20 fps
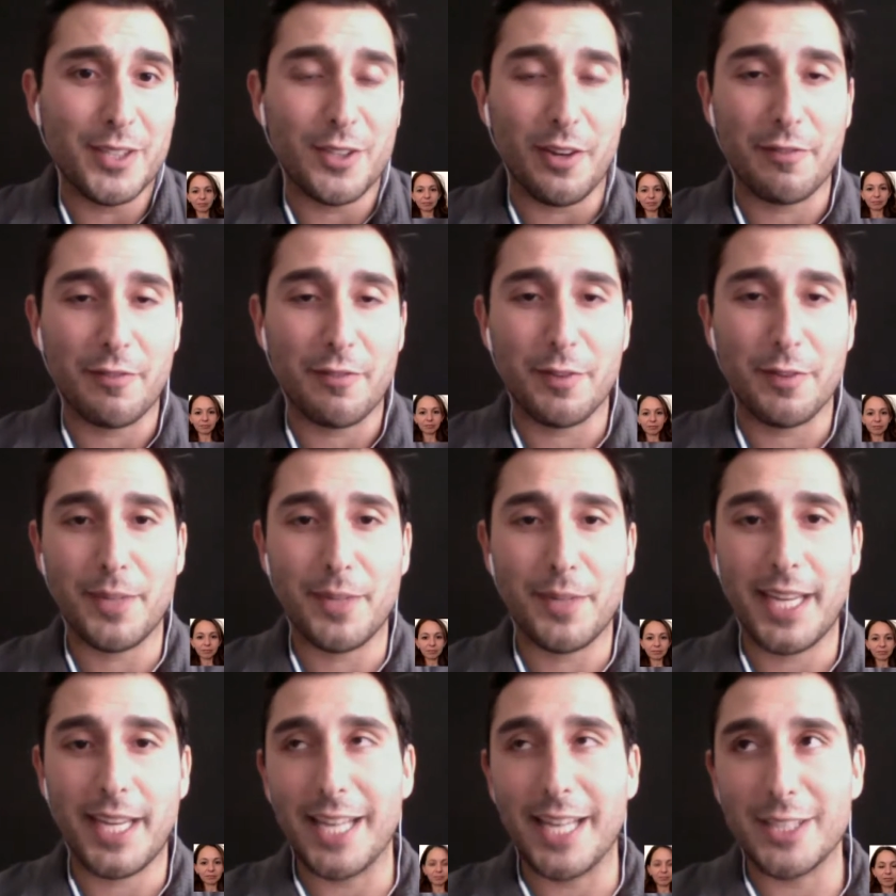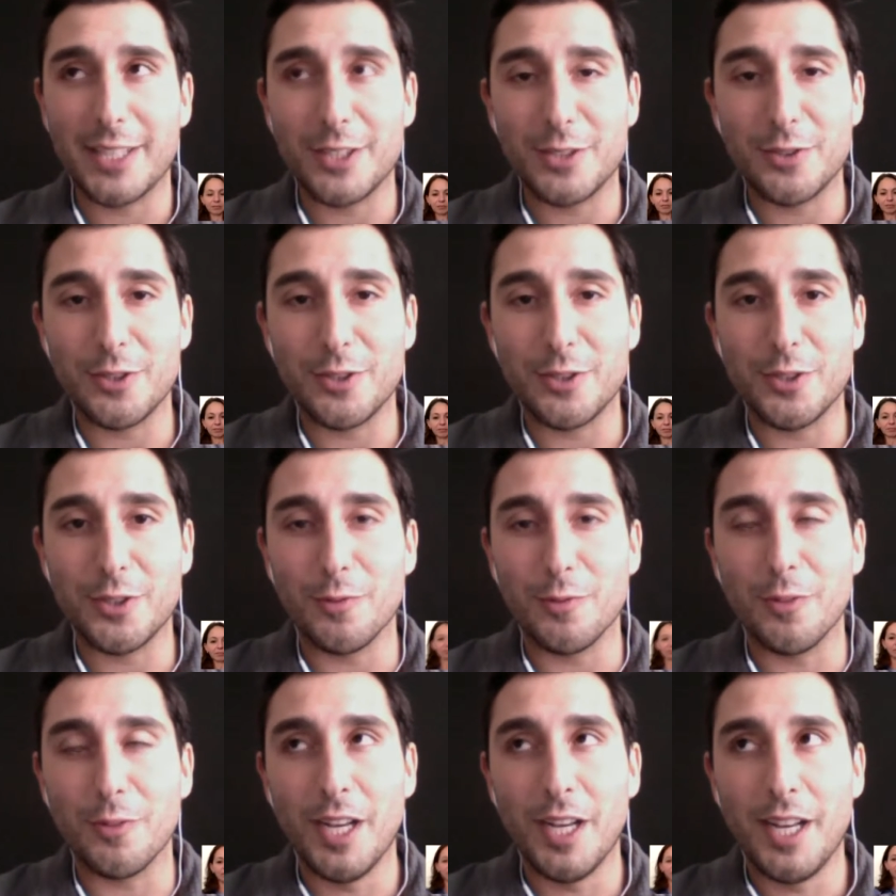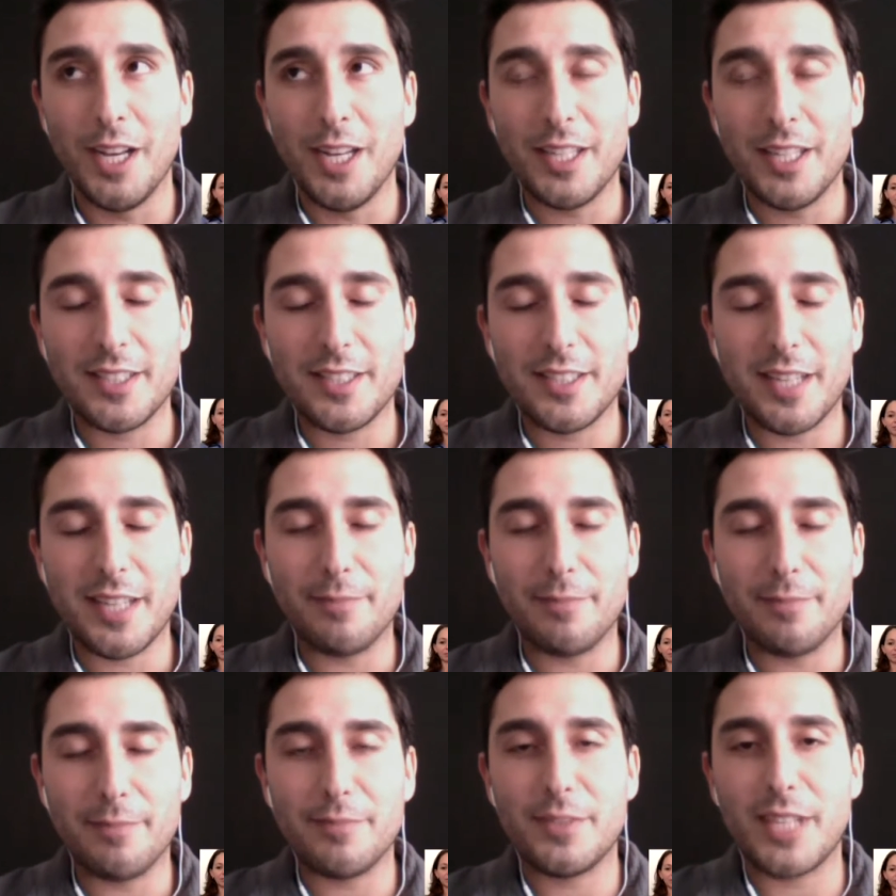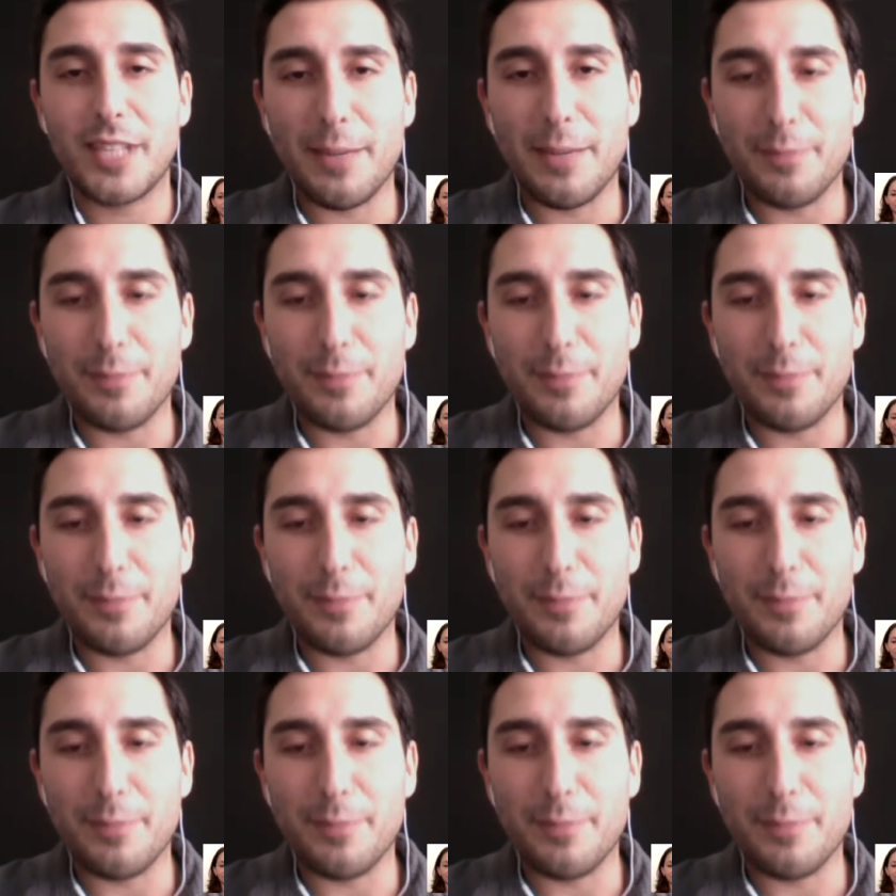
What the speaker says: So everybody had to do some type